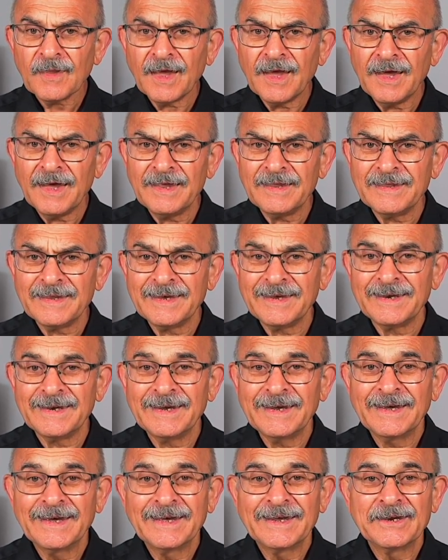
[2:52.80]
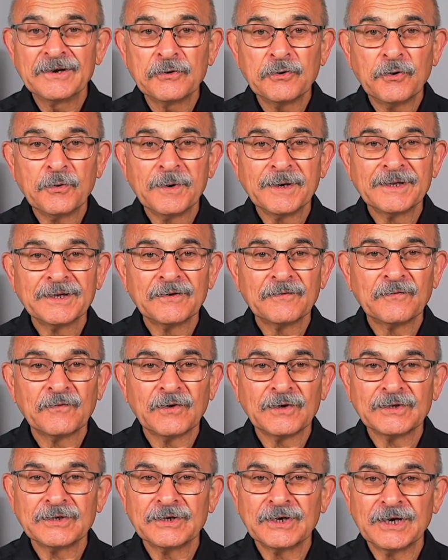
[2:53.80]
And then no matter
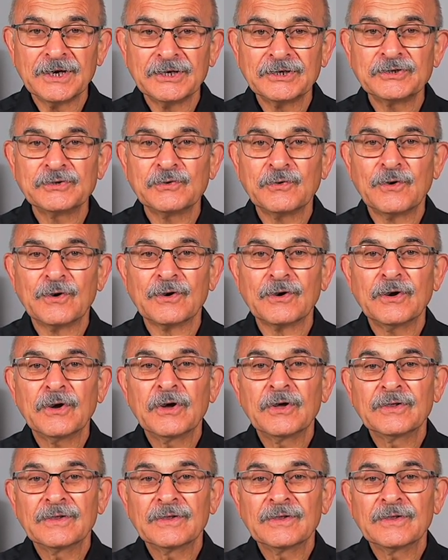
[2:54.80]
what the age you are,